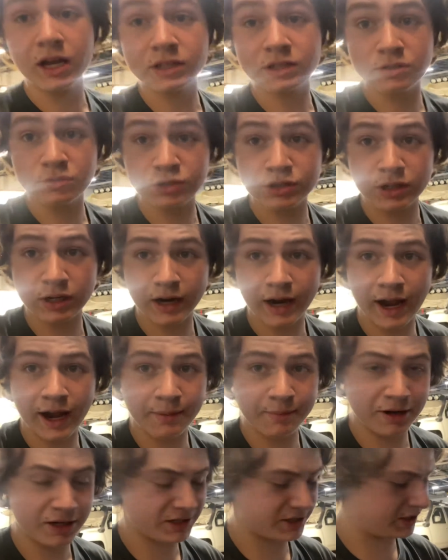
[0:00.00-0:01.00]
too sure
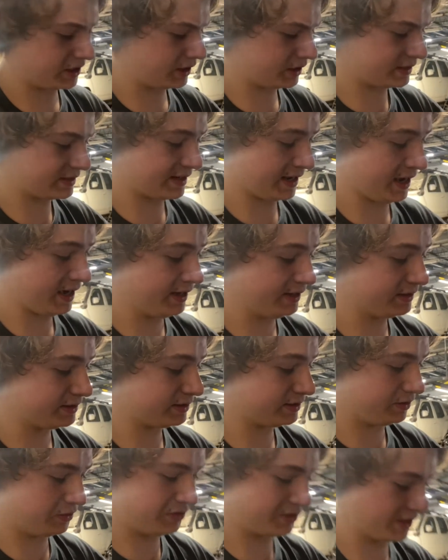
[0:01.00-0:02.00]
how much it
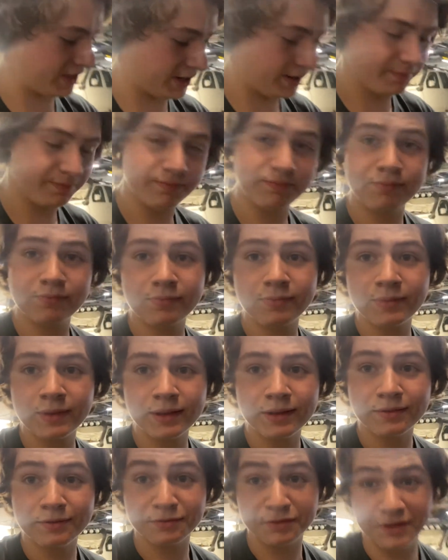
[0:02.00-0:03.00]
takes. You just kind of
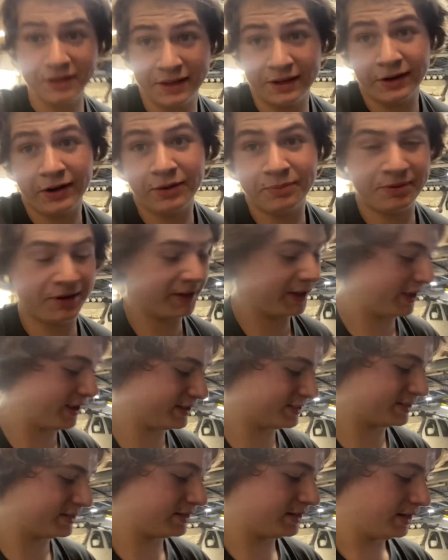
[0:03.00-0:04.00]
fill it up, I
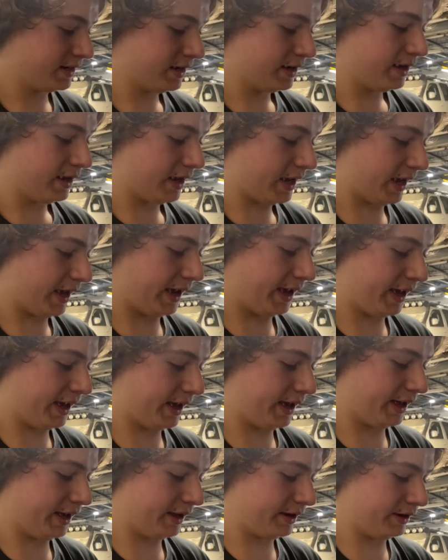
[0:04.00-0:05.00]
guess.
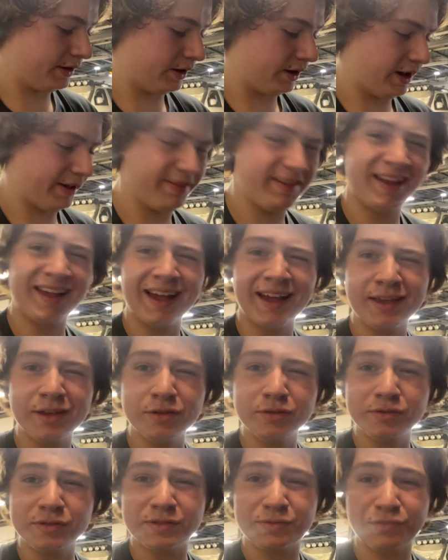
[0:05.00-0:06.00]
And I think I
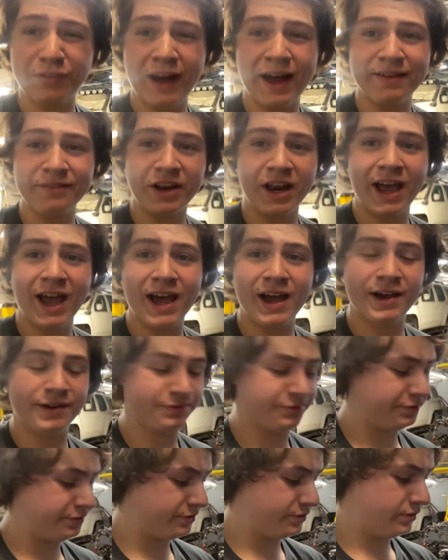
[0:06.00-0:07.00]
use
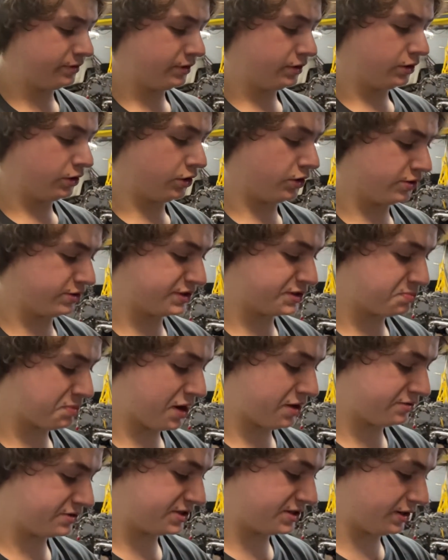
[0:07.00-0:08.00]
5.5 quarts of
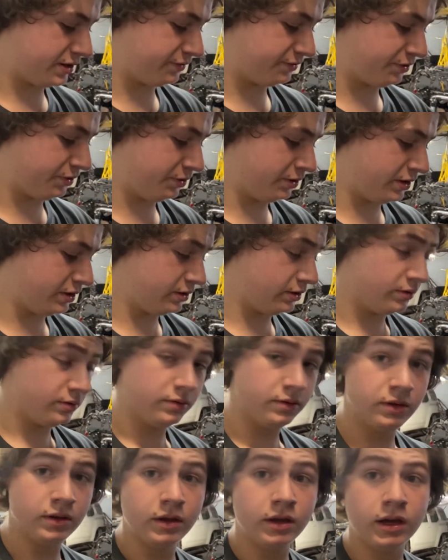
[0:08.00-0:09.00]
power steering fluid.
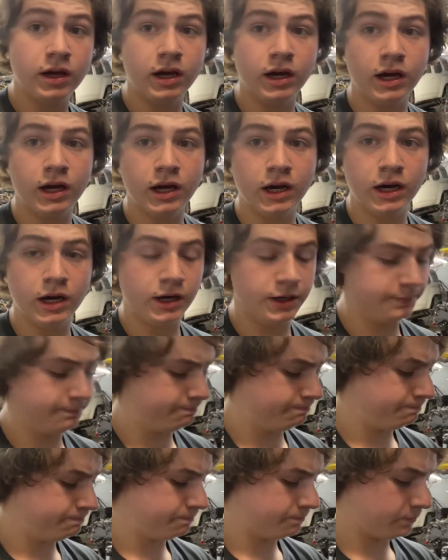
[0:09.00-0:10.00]

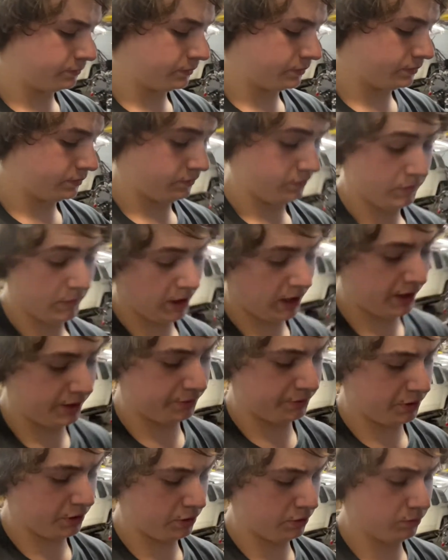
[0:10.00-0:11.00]
I
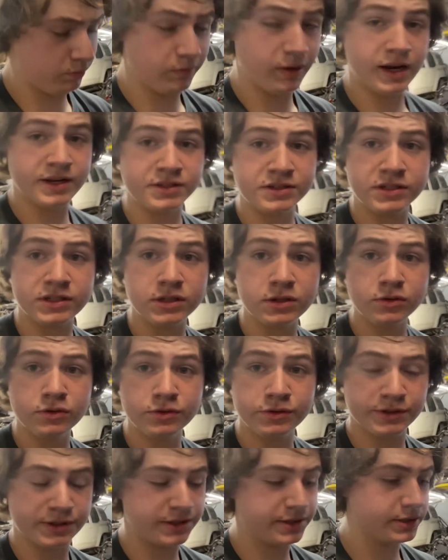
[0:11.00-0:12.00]
don't know, I just
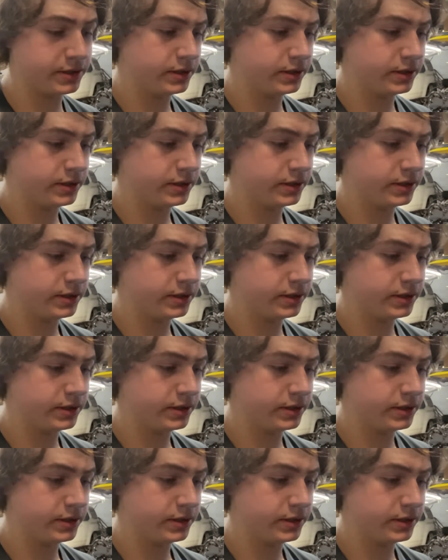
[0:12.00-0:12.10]
used,